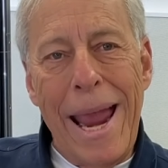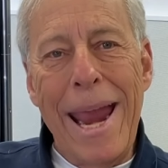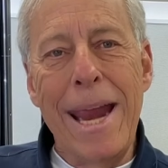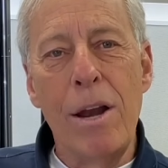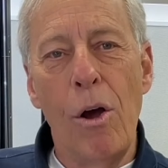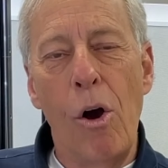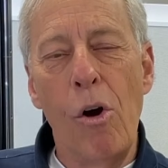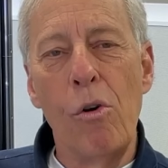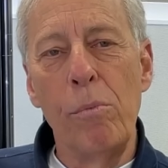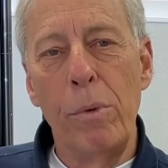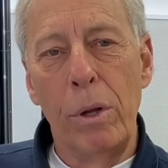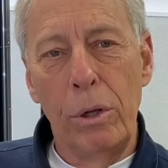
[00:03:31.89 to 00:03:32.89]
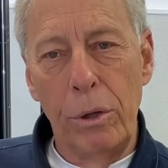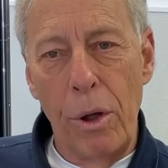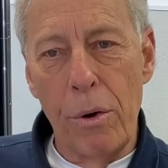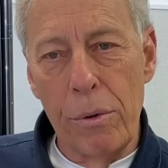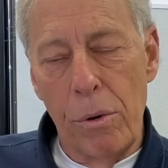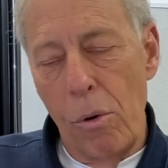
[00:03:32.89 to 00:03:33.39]
8 ohm
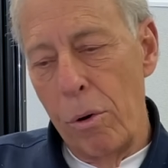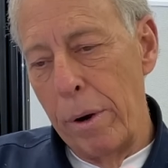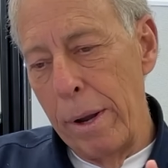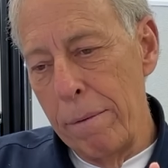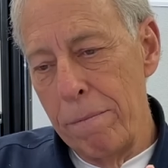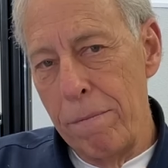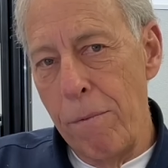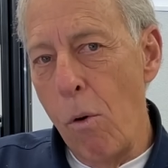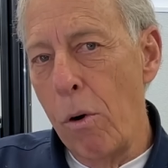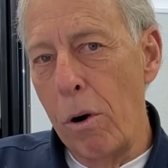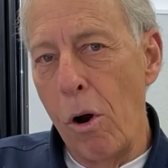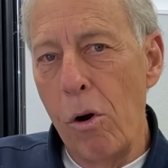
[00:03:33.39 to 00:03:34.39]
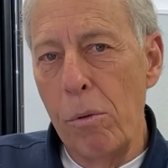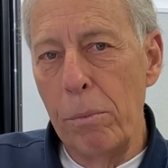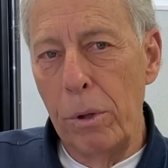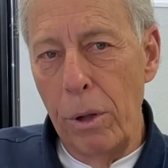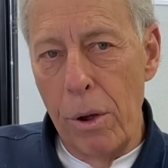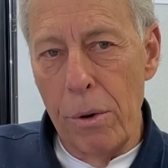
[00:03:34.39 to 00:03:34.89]
load or a 4 ohm
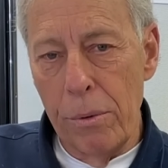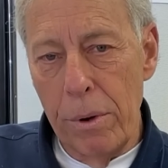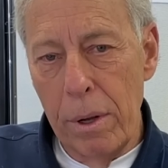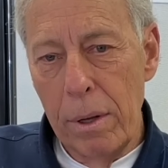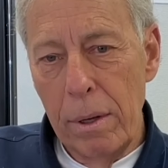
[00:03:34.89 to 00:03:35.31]
load.